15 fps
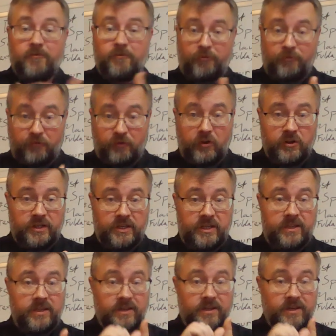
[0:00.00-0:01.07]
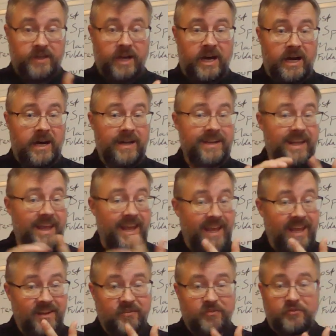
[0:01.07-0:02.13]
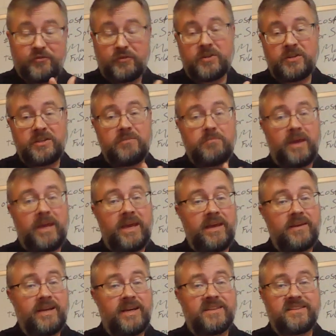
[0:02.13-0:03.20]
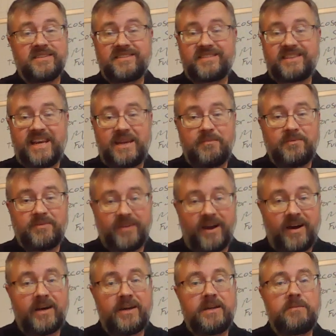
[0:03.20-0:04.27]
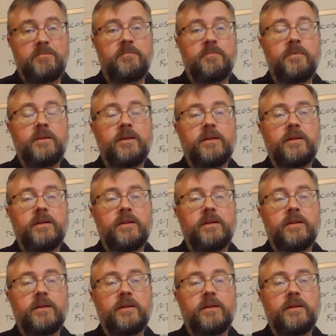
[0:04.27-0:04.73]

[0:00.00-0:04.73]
fully God and fully man at the same time.